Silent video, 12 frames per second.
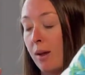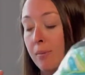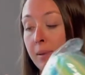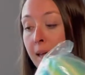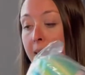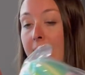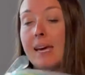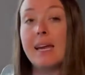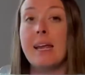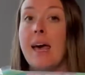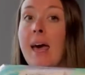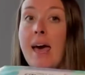blanket,
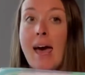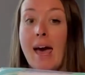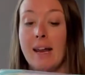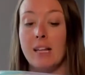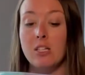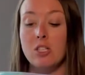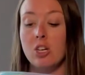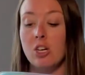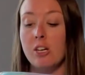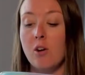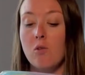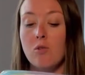and it's
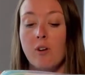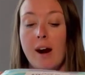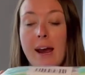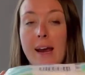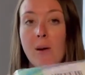turned out great.